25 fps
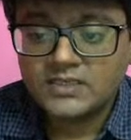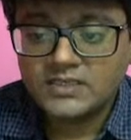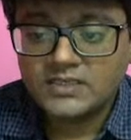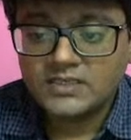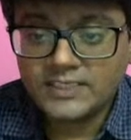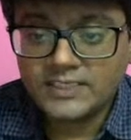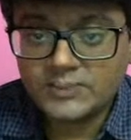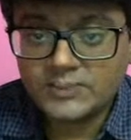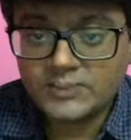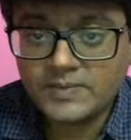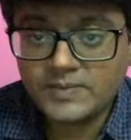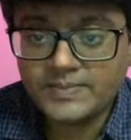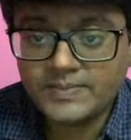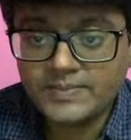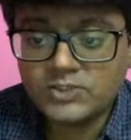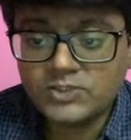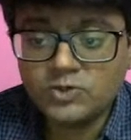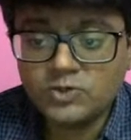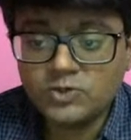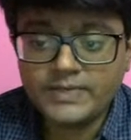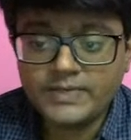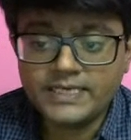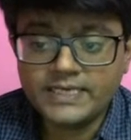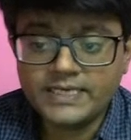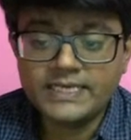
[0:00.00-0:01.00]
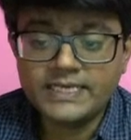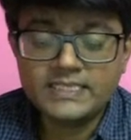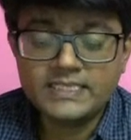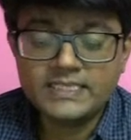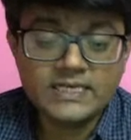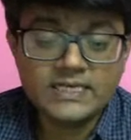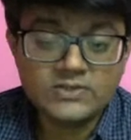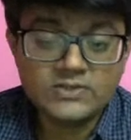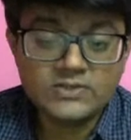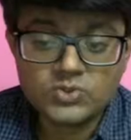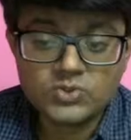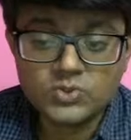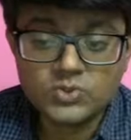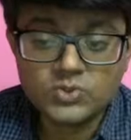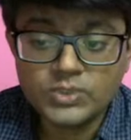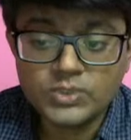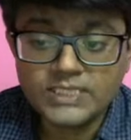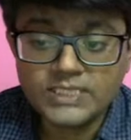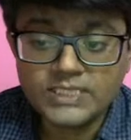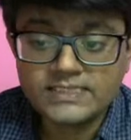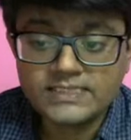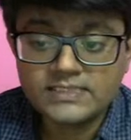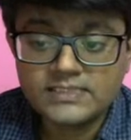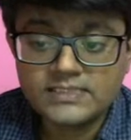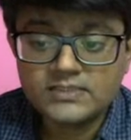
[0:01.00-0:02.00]
experiments, you might get a chance to do
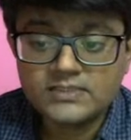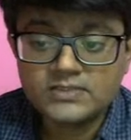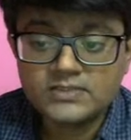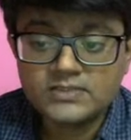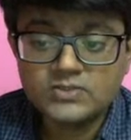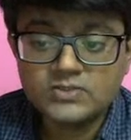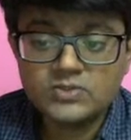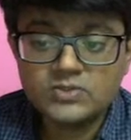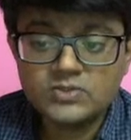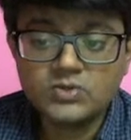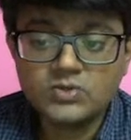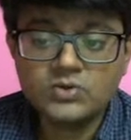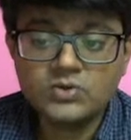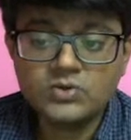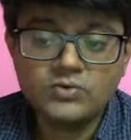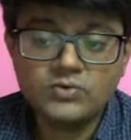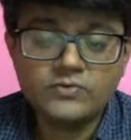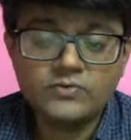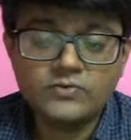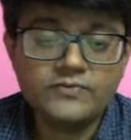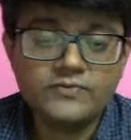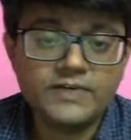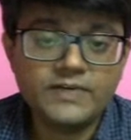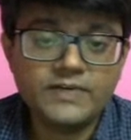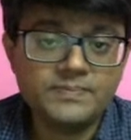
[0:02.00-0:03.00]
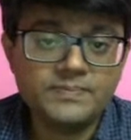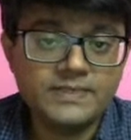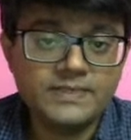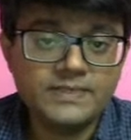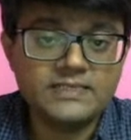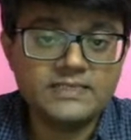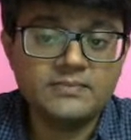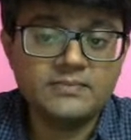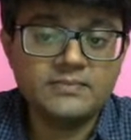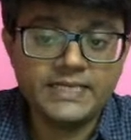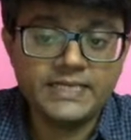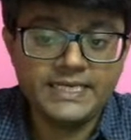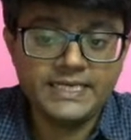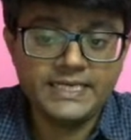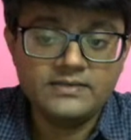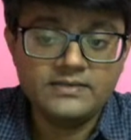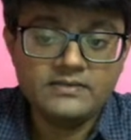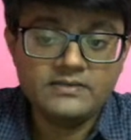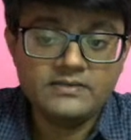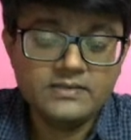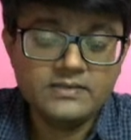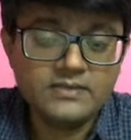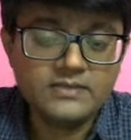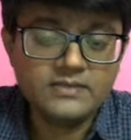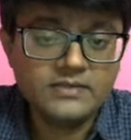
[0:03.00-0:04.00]
this. So for a prism, right,
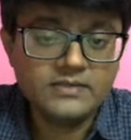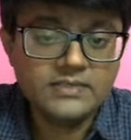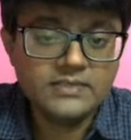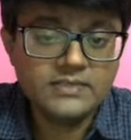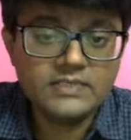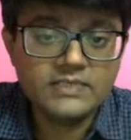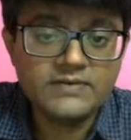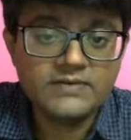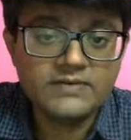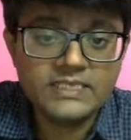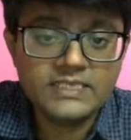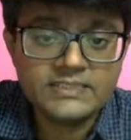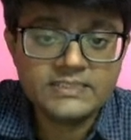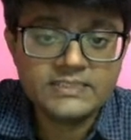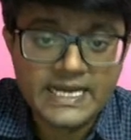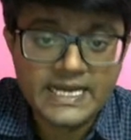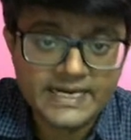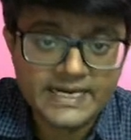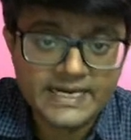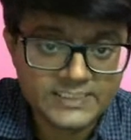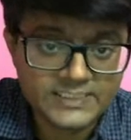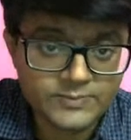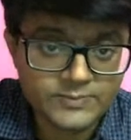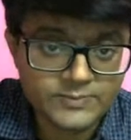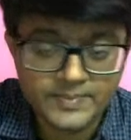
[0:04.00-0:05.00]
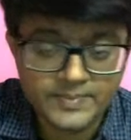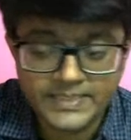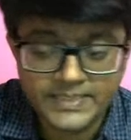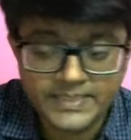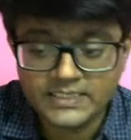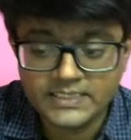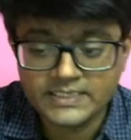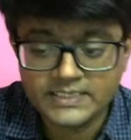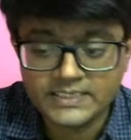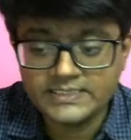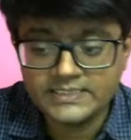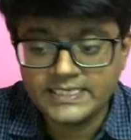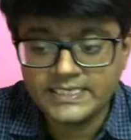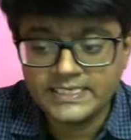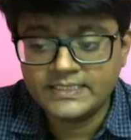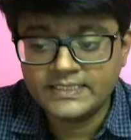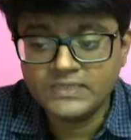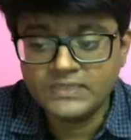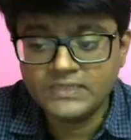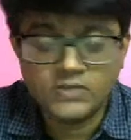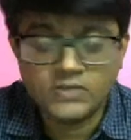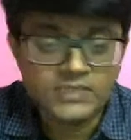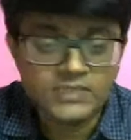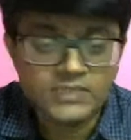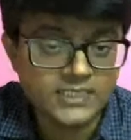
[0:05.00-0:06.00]
this is a very standard experiment that is there in
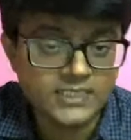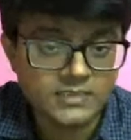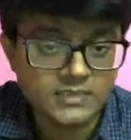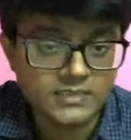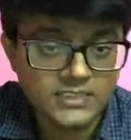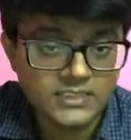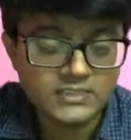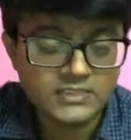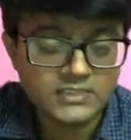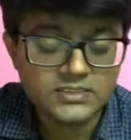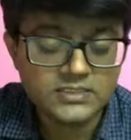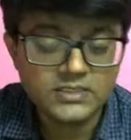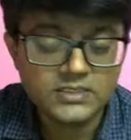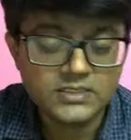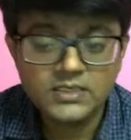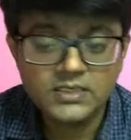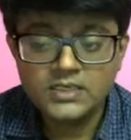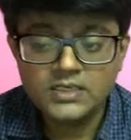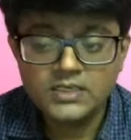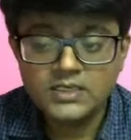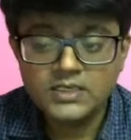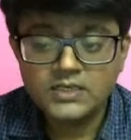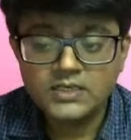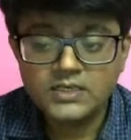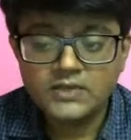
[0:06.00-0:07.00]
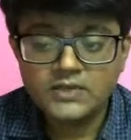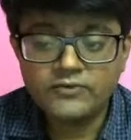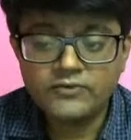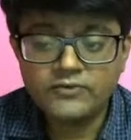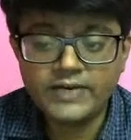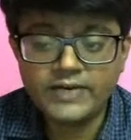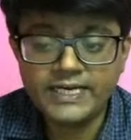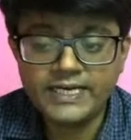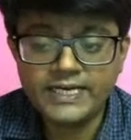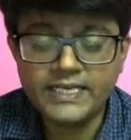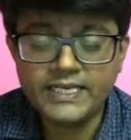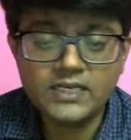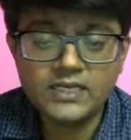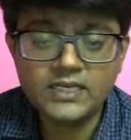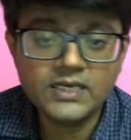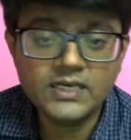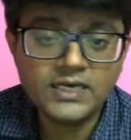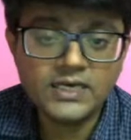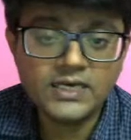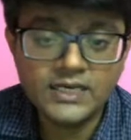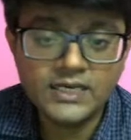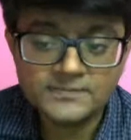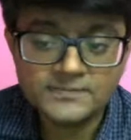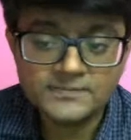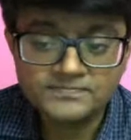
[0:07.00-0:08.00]
the 12th syllabus, finding
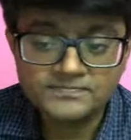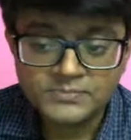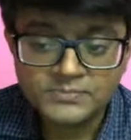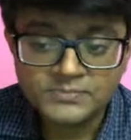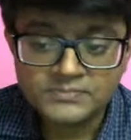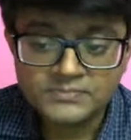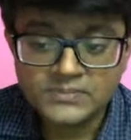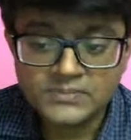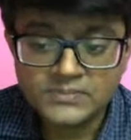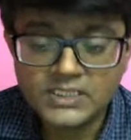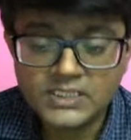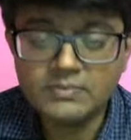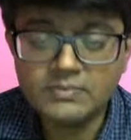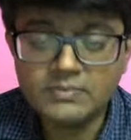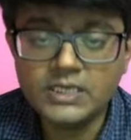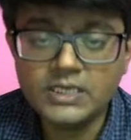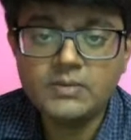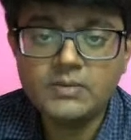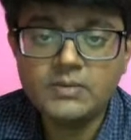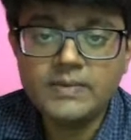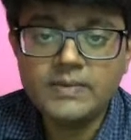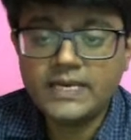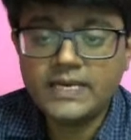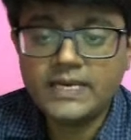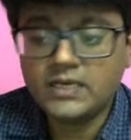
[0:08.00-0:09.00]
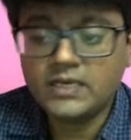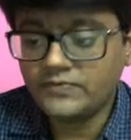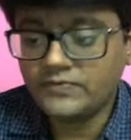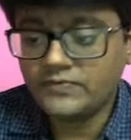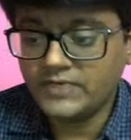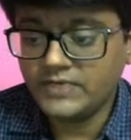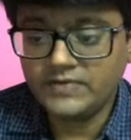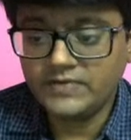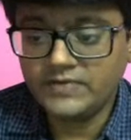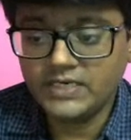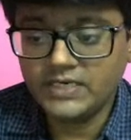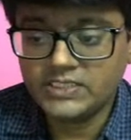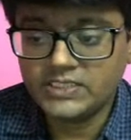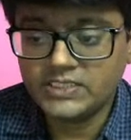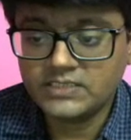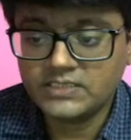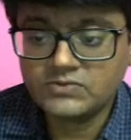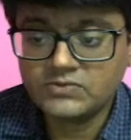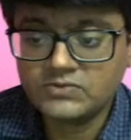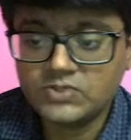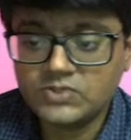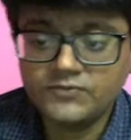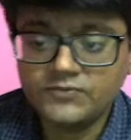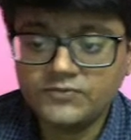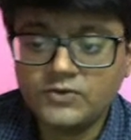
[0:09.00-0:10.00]
the minimum angle of
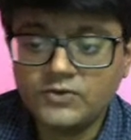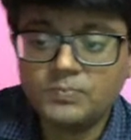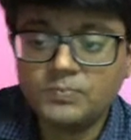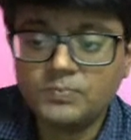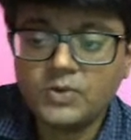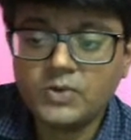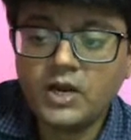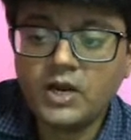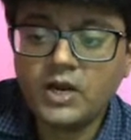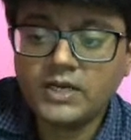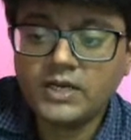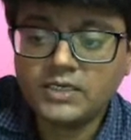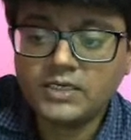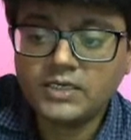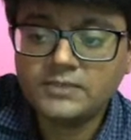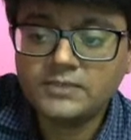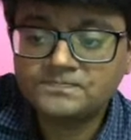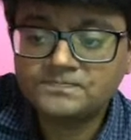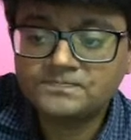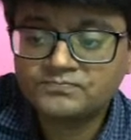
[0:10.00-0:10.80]
deviation. So if you plot